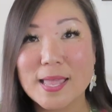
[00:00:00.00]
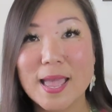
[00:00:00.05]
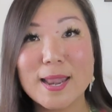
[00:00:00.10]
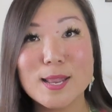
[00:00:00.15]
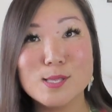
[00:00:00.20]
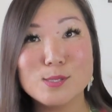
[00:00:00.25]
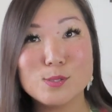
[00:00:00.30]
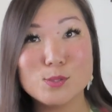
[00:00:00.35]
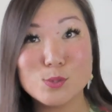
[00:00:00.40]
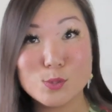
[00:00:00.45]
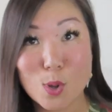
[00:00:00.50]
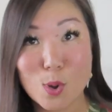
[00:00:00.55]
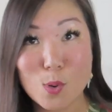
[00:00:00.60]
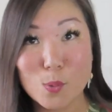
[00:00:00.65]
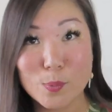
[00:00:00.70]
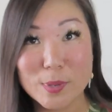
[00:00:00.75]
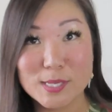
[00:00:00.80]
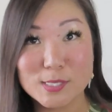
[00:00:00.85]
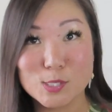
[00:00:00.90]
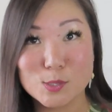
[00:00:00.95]
That is so
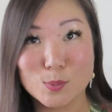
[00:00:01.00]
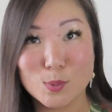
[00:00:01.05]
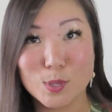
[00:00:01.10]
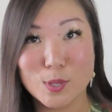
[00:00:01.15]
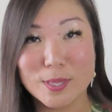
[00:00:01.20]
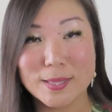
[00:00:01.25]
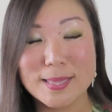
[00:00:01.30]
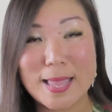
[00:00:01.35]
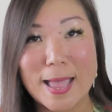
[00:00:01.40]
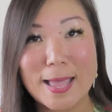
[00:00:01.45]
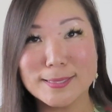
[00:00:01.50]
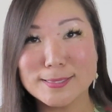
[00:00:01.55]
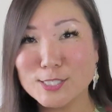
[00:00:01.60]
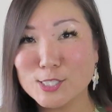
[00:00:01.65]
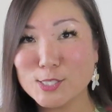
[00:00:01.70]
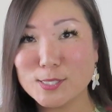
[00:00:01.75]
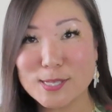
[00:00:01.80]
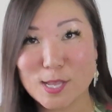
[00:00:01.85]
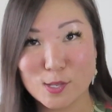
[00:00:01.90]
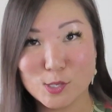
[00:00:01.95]
reasonable. And that
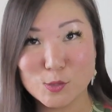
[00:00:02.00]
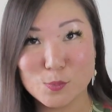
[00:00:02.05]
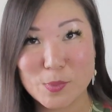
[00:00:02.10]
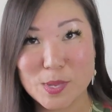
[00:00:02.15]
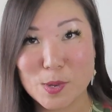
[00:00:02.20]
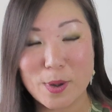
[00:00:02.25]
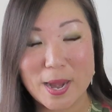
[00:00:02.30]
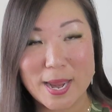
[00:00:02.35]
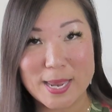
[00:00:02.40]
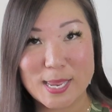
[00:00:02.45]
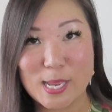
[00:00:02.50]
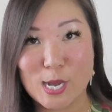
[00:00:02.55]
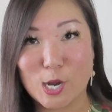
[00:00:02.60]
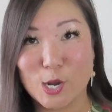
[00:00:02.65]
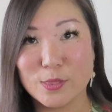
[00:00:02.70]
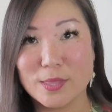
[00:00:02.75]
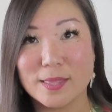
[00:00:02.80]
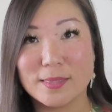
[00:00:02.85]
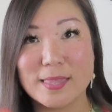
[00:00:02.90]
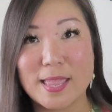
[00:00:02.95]
just tells right
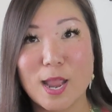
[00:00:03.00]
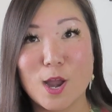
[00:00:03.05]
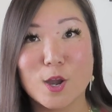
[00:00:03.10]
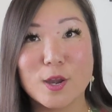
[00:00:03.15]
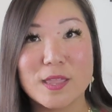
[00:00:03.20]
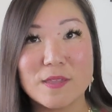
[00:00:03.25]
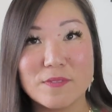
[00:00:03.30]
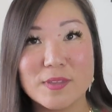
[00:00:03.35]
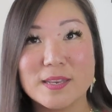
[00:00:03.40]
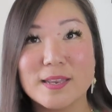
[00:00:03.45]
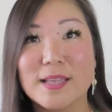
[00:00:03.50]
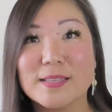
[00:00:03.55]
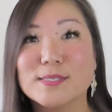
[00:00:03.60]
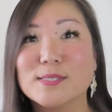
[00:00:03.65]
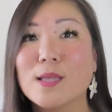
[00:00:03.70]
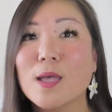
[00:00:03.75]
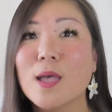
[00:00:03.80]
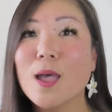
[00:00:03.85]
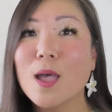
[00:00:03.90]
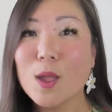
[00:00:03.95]
here that they are giving us